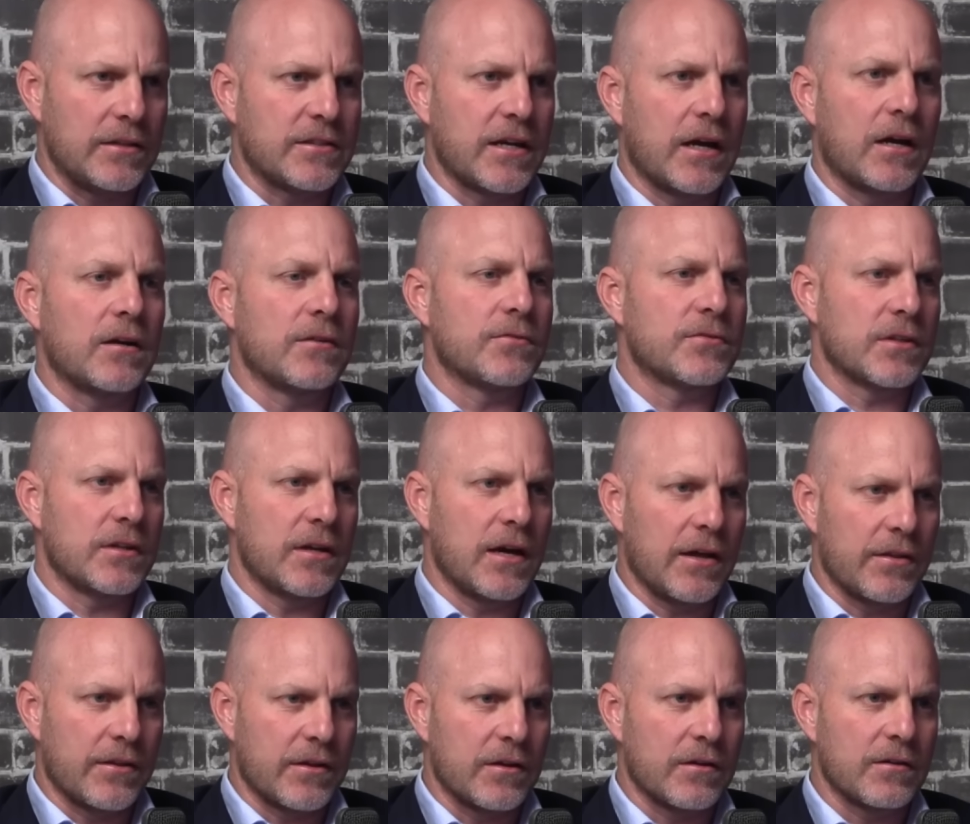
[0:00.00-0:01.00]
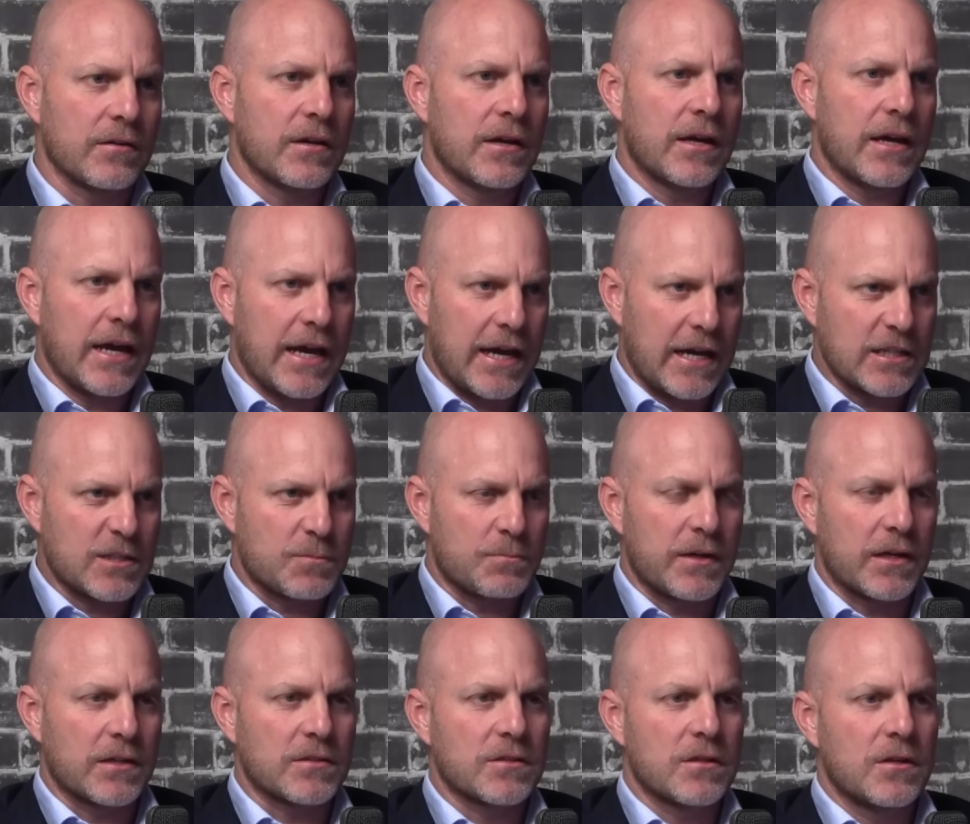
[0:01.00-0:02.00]
tariffs and other
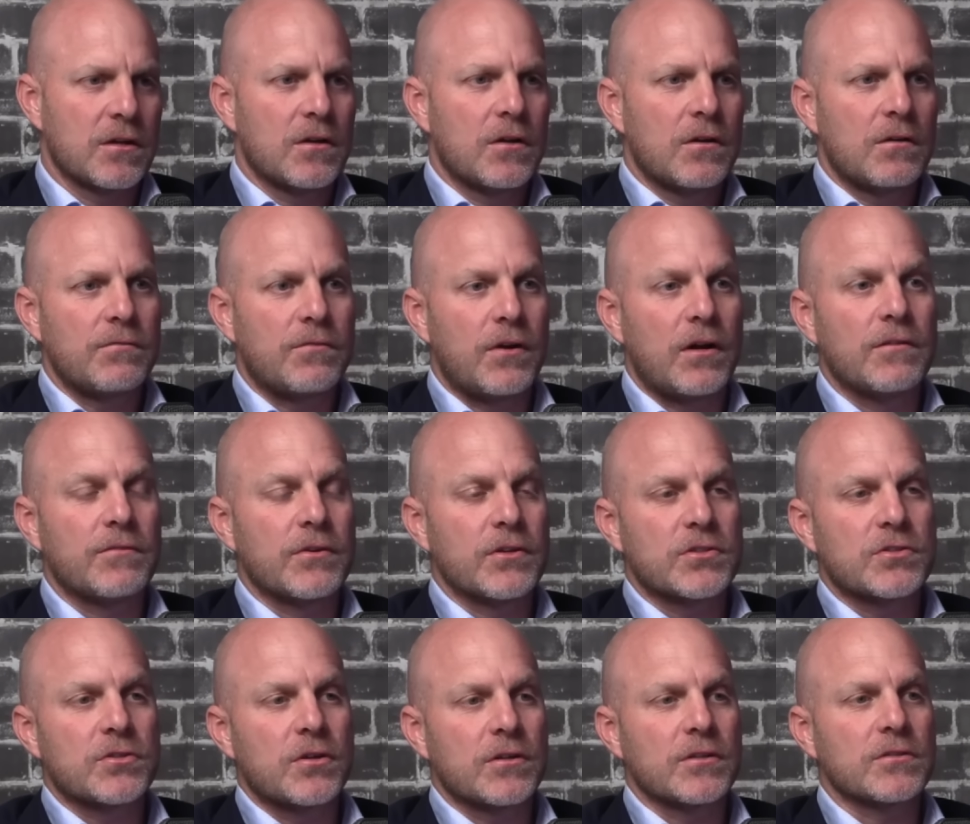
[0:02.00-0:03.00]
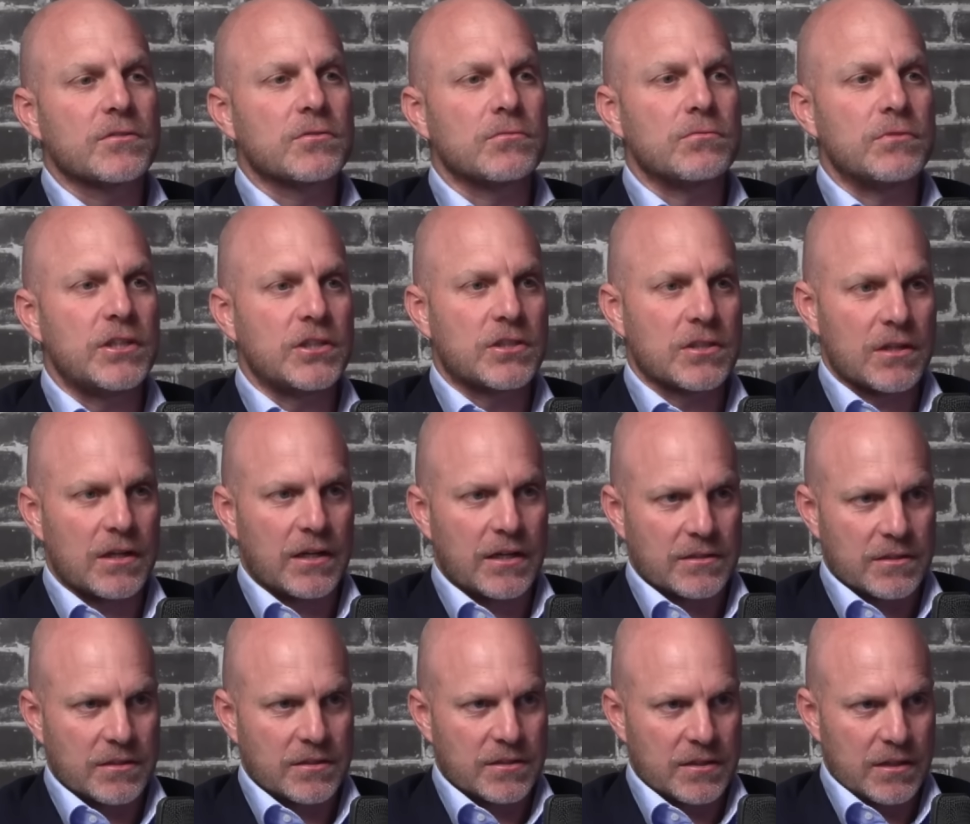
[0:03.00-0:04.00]
aspects, Volvo is starting to
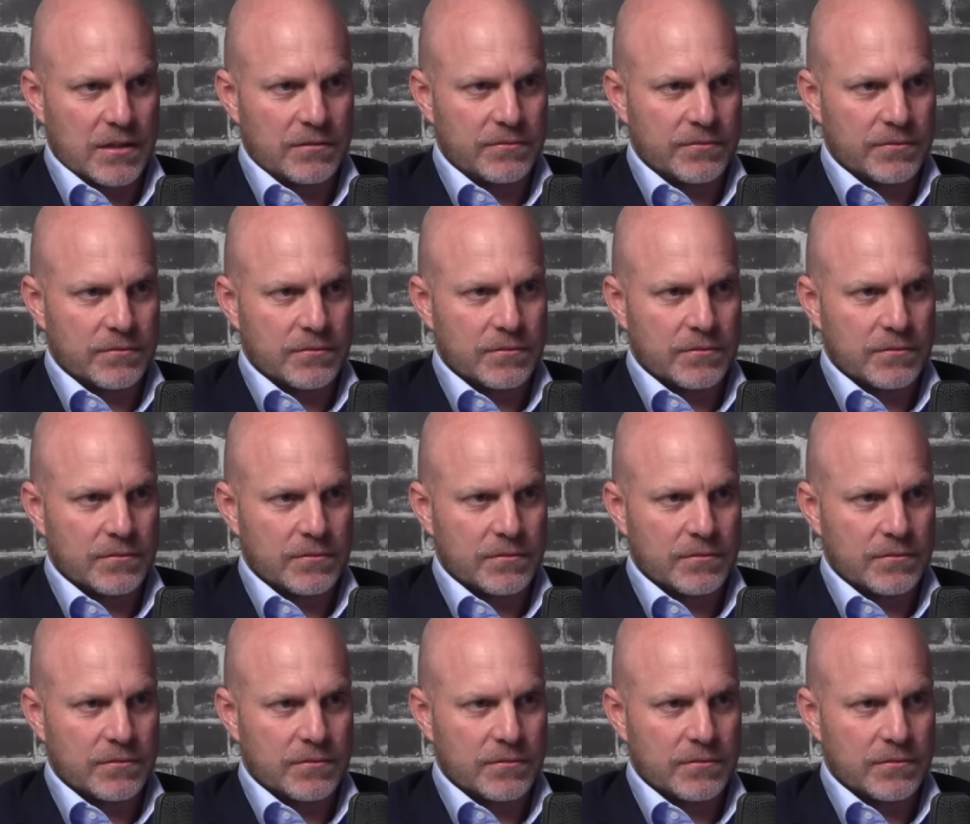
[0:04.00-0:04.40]
regionalize itself.